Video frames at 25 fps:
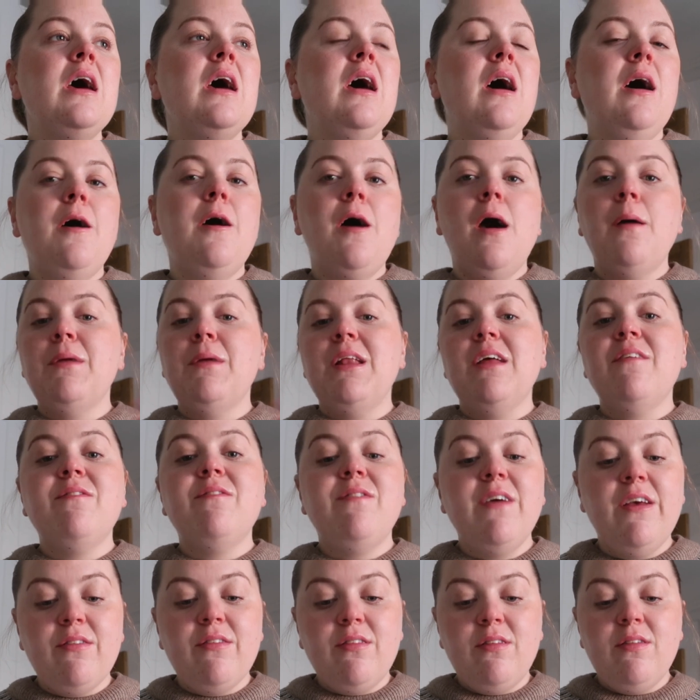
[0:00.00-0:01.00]
I mean, it
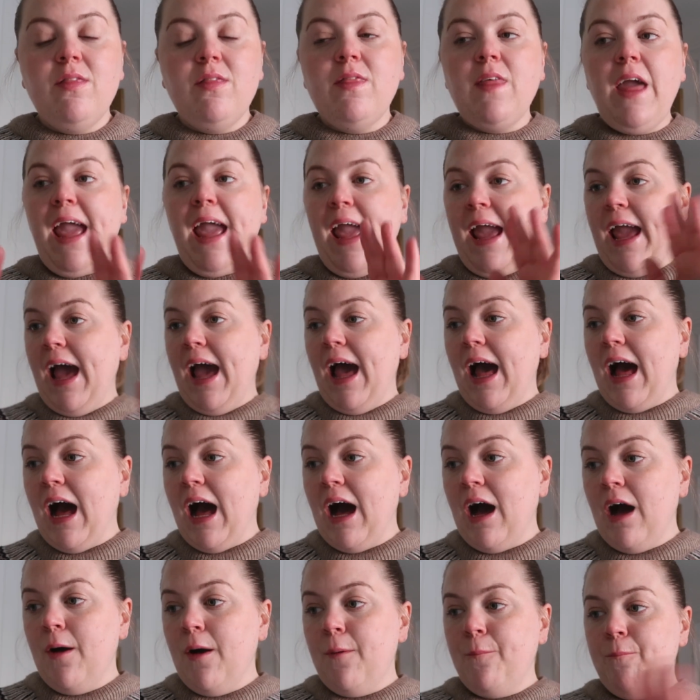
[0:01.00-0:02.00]
fits the
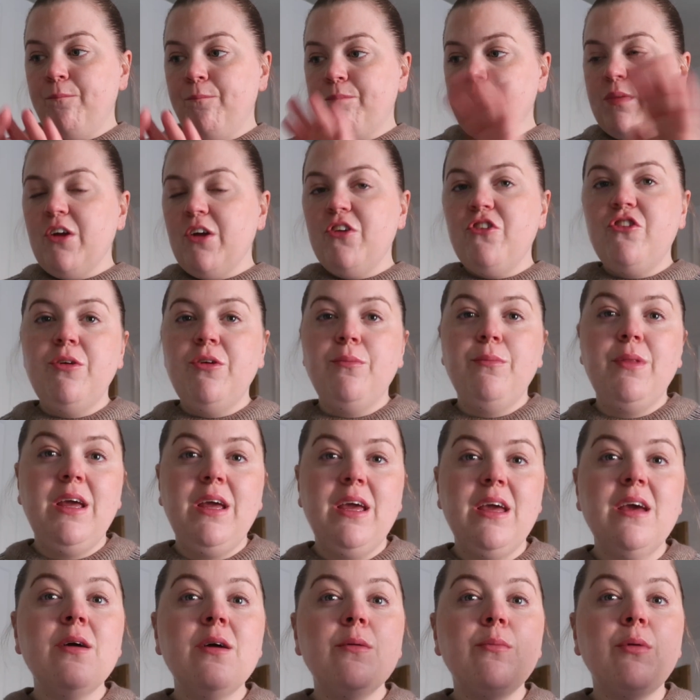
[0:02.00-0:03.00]

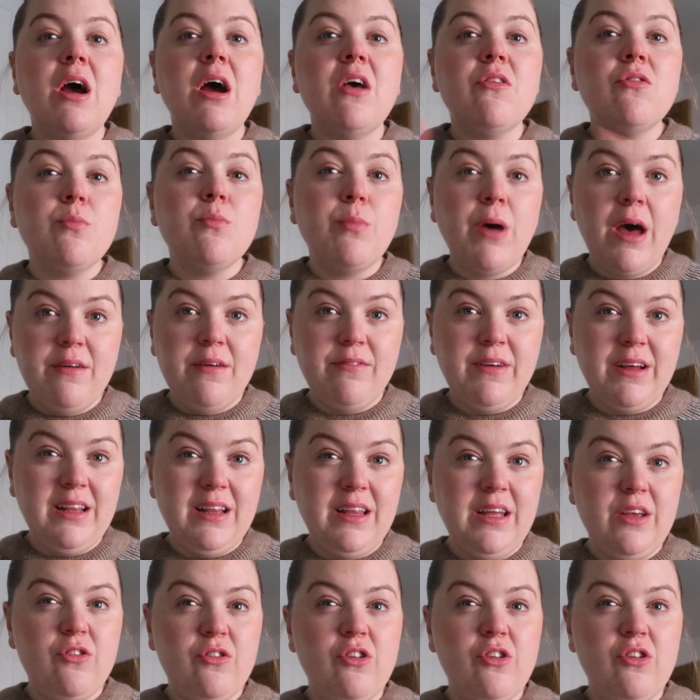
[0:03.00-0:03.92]
chimney breast perfectly,